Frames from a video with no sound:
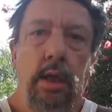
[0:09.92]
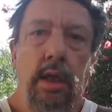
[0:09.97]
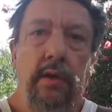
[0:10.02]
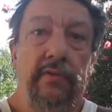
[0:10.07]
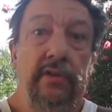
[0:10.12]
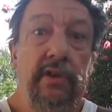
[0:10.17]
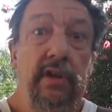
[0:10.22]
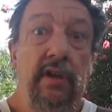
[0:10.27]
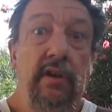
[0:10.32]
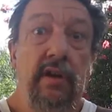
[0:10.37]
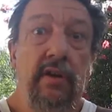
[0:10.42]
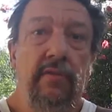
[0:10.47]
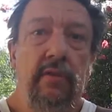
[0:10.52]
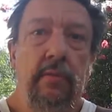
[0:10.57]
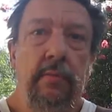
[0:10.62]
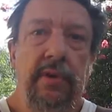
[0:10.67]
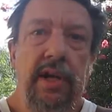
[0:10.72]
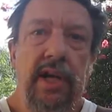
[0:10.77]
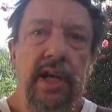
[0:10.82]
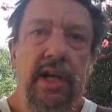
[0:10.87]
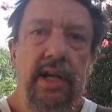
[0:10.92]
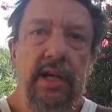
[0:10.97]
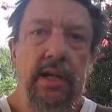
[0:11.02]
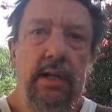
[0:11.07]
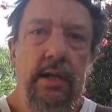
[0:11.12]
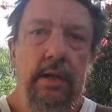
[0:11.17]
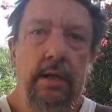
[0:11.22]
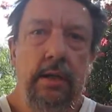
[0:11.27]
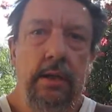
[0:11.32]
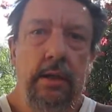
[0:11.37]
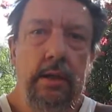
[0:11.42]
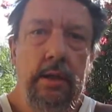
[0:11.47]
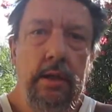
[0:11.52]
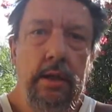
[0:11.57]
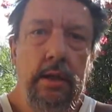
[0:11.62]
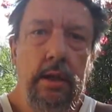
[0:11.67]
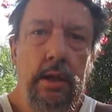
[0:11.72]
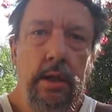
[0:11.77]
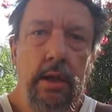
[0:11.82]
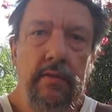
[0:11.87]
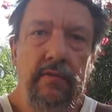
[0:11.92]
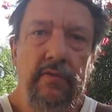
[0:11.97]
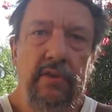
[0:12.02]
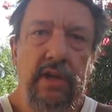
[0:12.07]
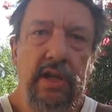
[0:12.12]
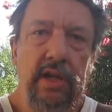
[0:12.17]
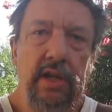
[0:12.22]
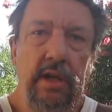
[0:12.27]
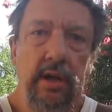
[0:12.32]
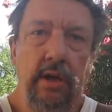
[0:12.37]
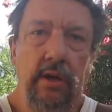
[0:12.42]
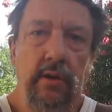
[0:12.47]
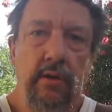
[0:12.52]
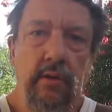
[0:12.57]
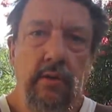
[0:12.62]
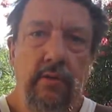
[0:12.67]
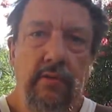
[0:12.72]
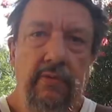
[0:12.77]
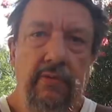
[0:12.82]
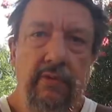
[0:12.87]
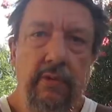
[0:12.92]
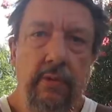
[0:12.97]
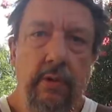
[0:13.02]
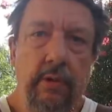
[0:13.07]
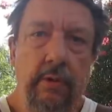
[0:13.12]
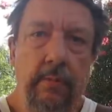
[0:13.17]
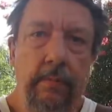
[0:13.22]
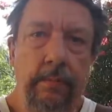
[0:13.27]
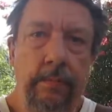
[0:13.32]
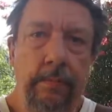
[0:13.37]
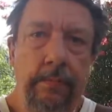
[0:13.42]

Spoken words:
Have you ever made a video for